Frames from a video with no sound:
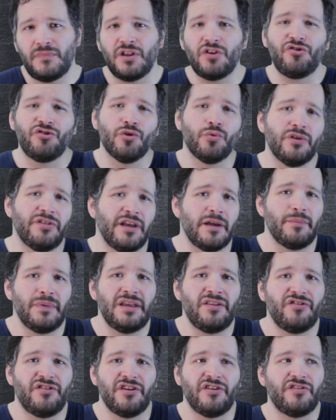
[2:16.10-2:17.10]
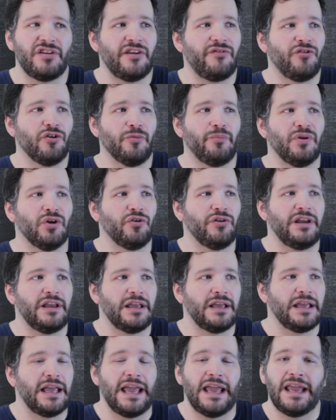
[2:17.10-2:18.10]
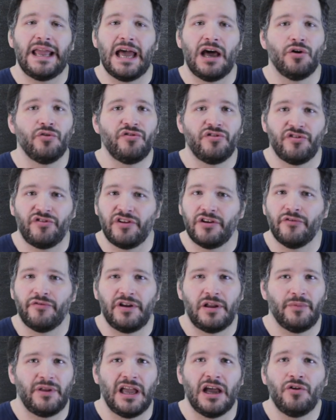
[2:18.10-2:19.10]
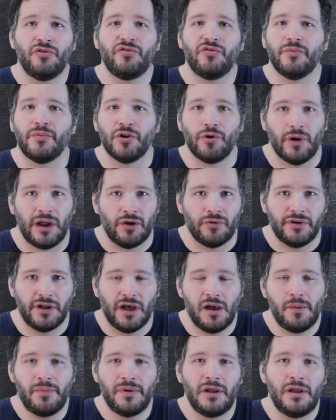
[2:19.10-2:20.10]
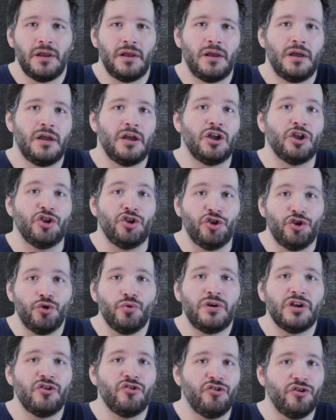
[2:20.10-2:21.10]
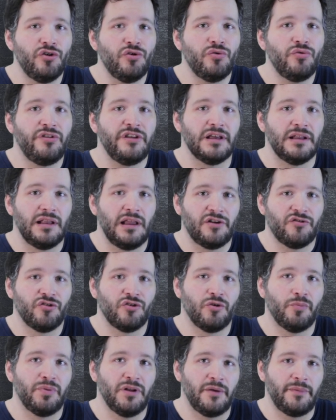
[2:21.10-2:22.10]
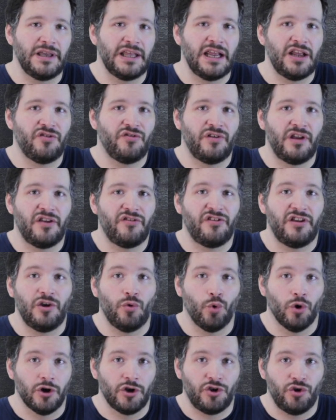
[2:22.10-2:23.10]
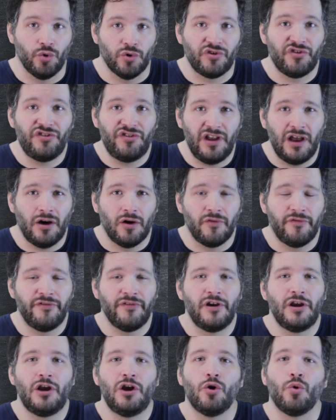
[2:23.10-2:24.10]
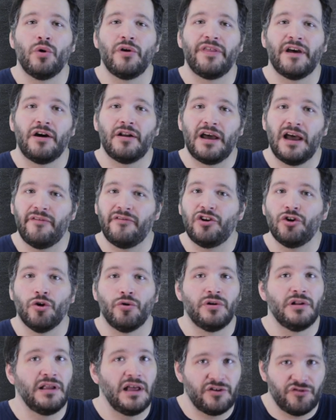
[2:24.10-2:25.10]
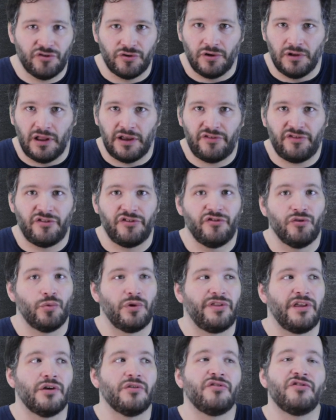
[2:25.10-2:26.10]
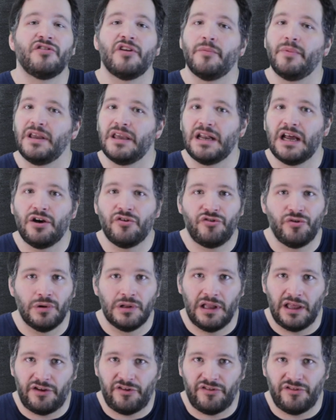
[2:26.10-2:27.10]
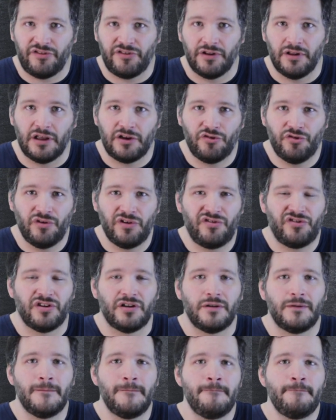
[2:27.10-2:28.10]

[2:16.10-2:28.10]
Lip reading: So what that means is if you're building a house, a single-family house from the ground up, you can do the electrical, plumbing, and HVAC work yourself without having your own electrical license or without subbing it out to a licensed electrician.